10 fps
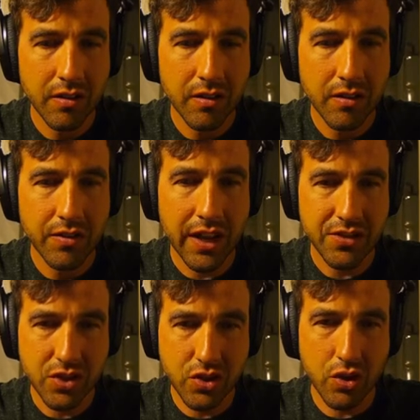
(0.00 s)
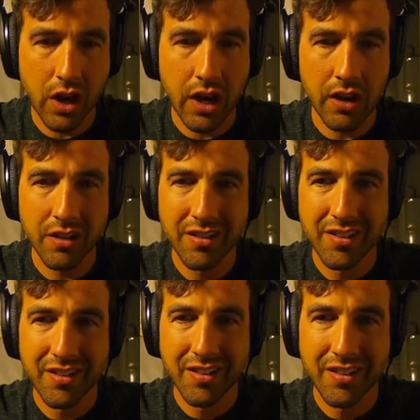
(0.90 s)
That's the dry.
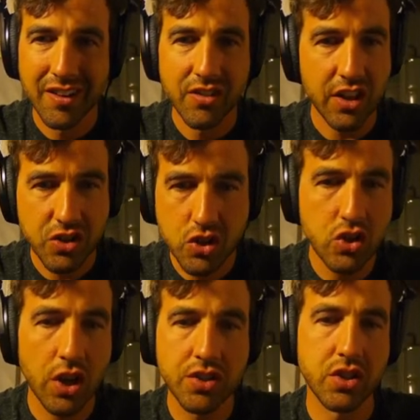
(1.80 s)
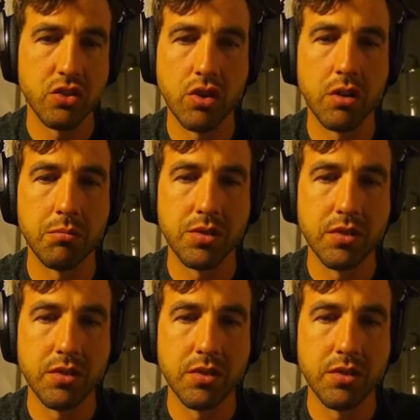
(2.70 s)
That's just the drums.